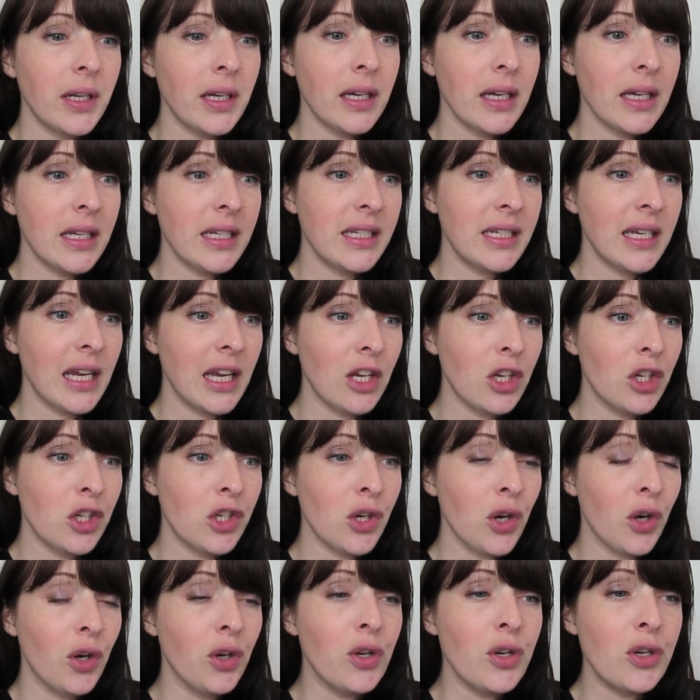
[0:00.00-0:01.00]
a
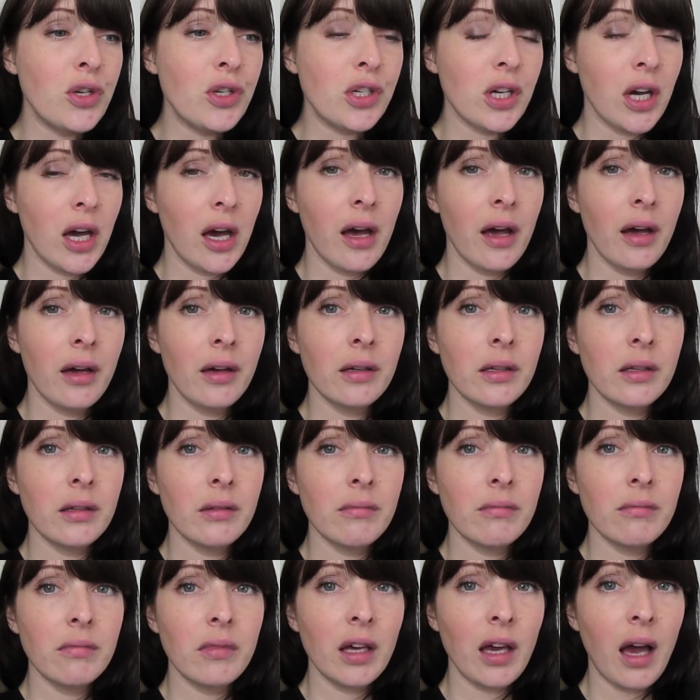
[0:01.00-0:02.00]
dish under
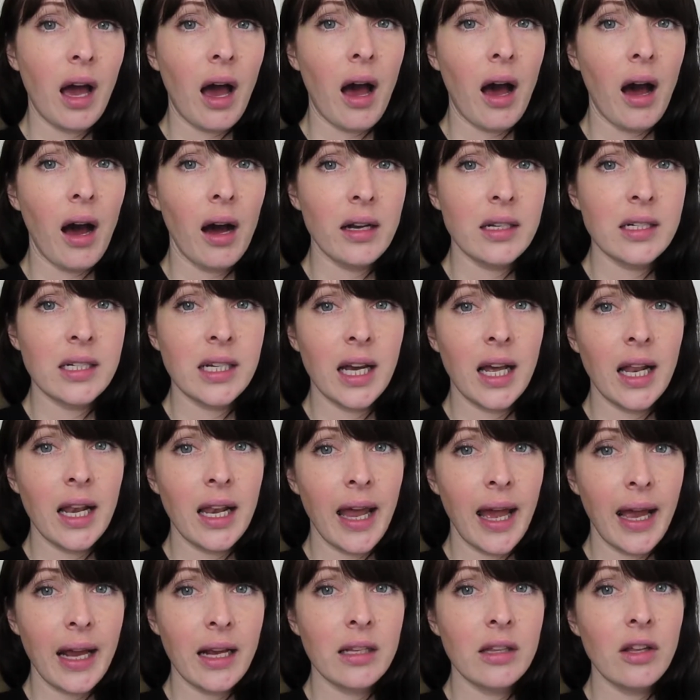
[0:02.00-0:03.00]
the car to
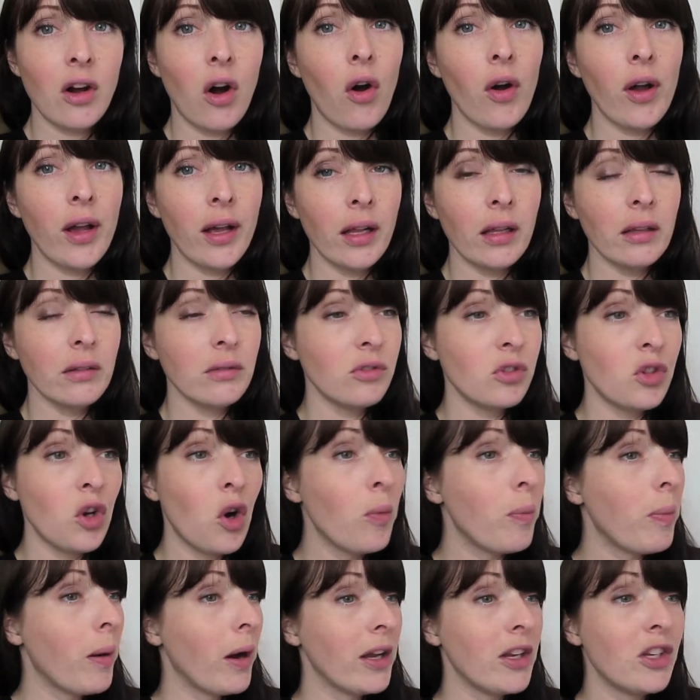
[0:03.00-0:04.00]
collect the oil.
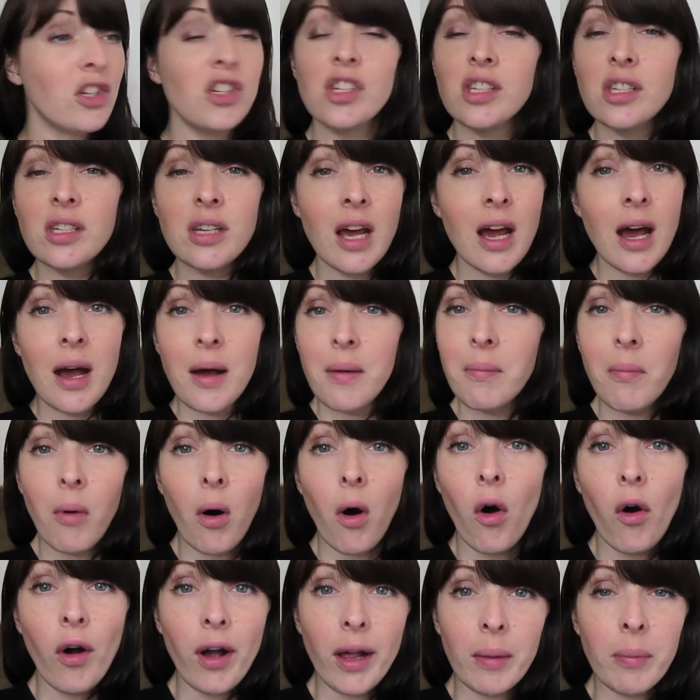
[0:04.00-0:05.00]
No point, just
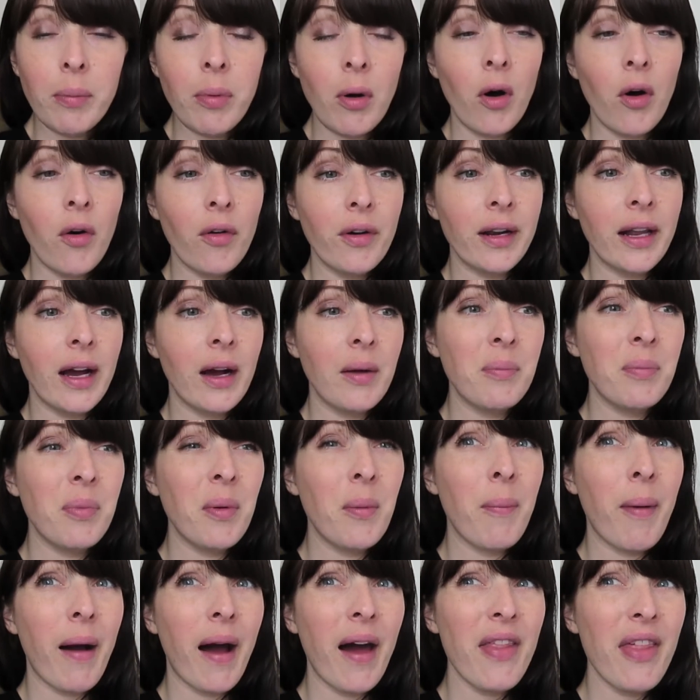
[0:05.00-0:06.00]
more oil pouring out.
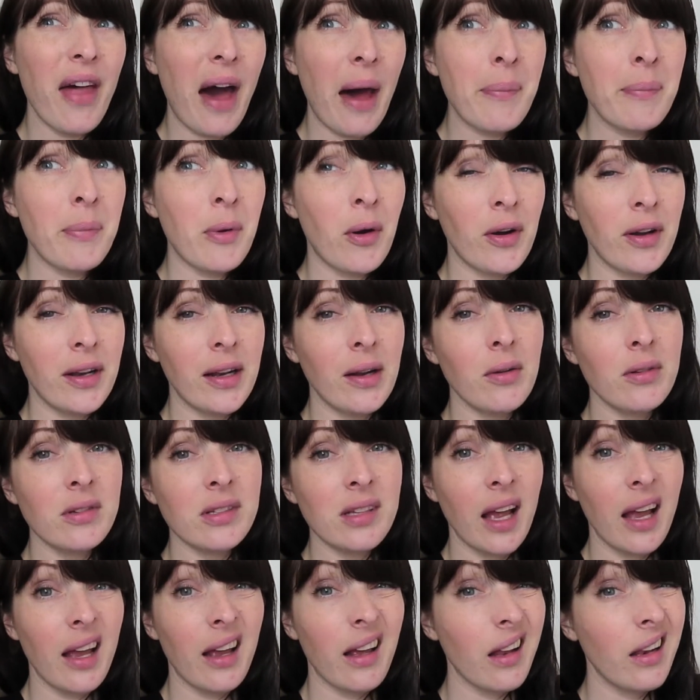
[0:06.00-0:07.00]
But by that point it was
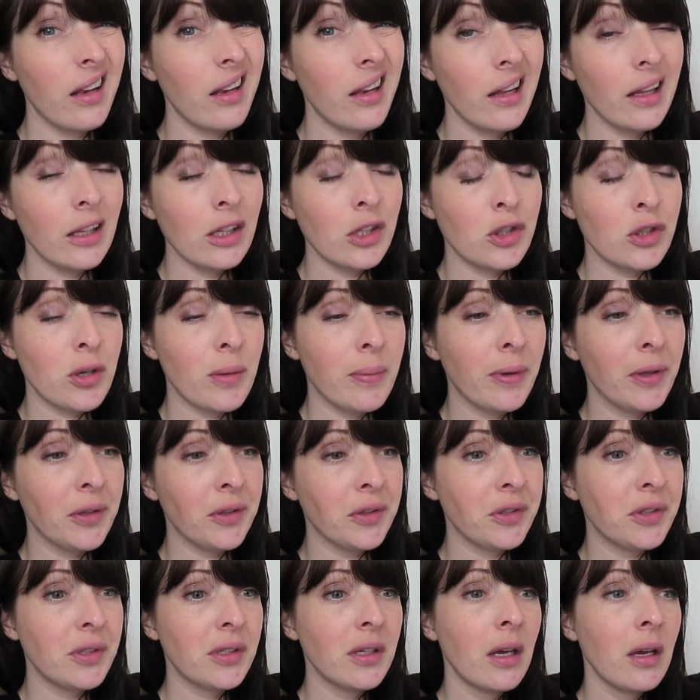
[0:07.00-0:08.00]
like little
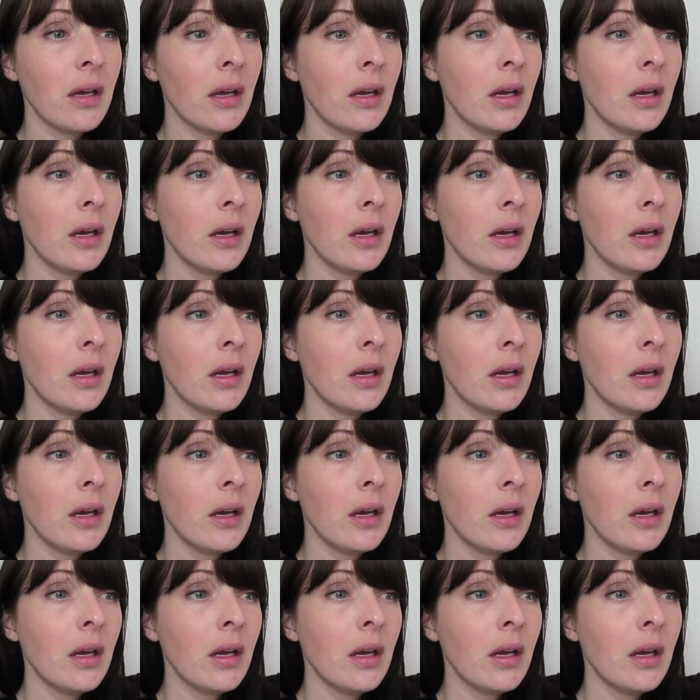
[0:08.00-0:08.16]
dribbles.